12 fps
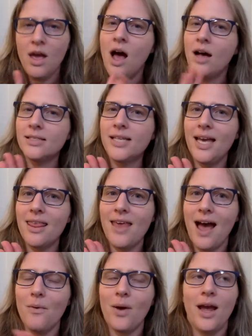I'll say it
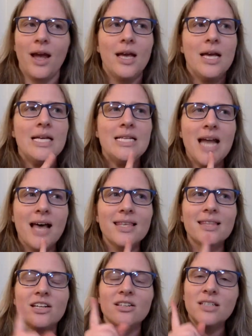that way. Not that
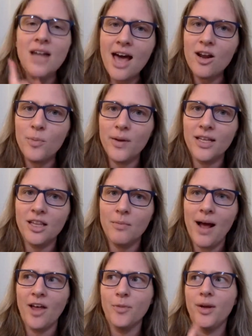they're not opening their
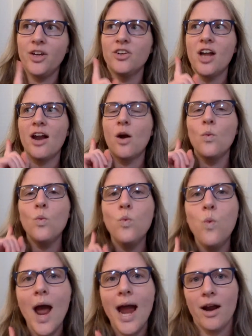mouth, but you're not
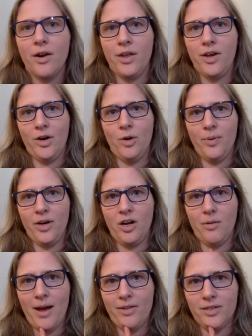aware that you're opening
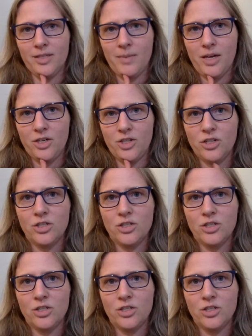your mouth as much.